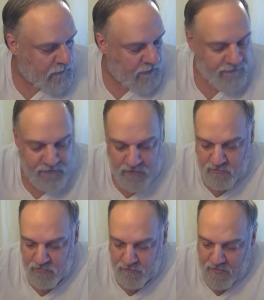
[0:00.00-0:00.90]
If
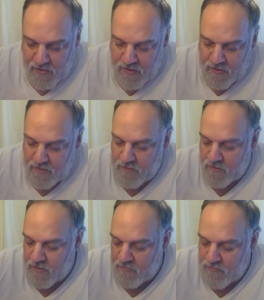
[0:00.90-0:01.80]
things are bad and
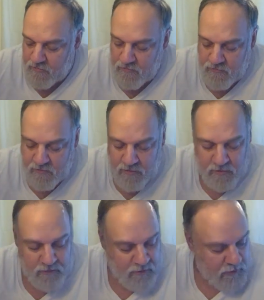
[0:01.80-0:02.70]
dusty and shit,